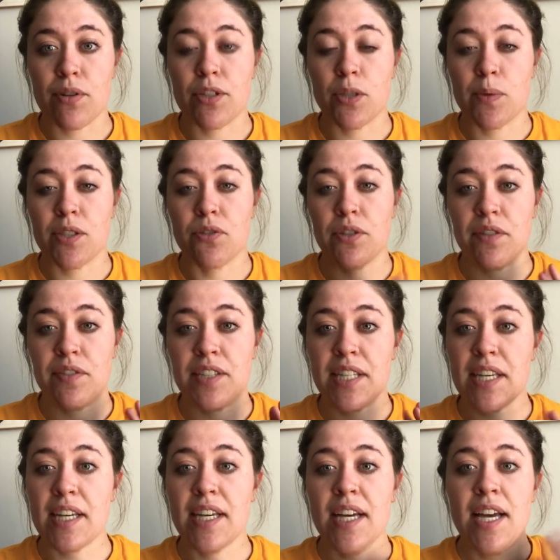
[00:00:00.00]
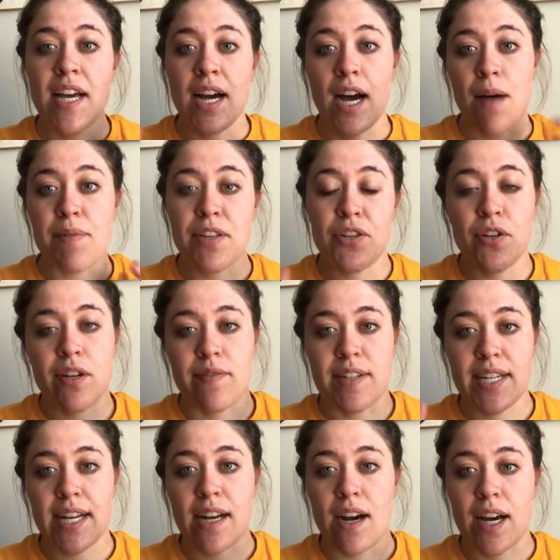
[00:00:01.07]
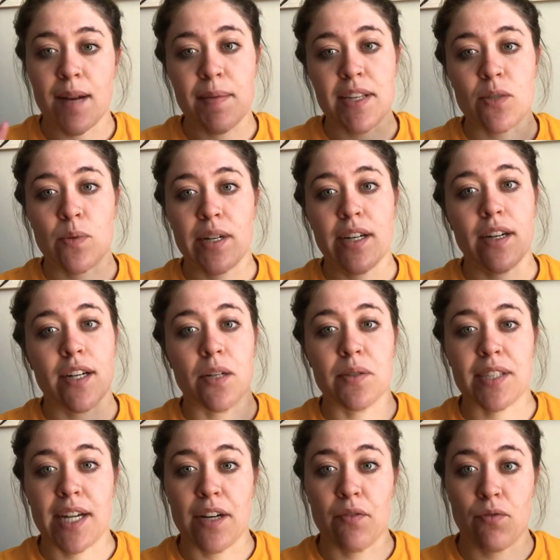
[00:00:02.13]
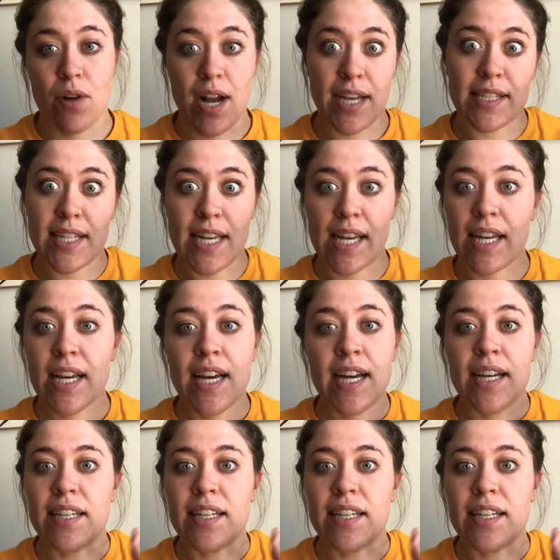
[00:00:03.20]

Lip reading: So we sort of see these two different dichotomies where Iago is kind of rising